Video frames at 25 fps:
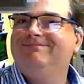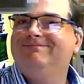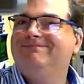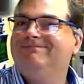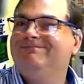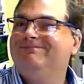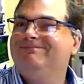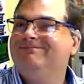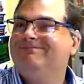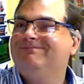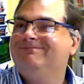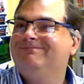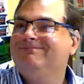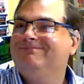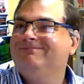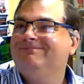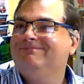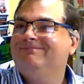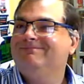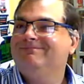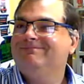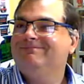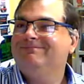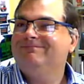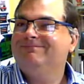
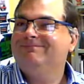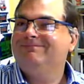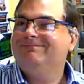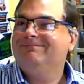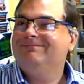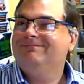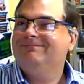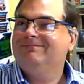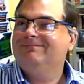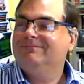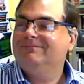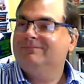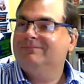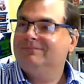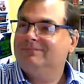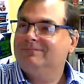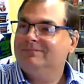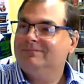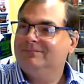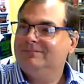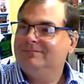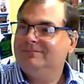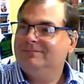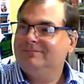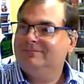
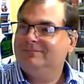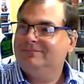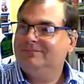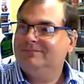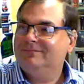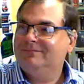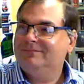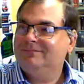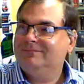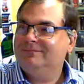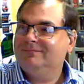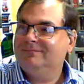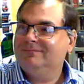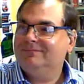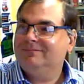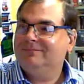No one is speaking in this clip.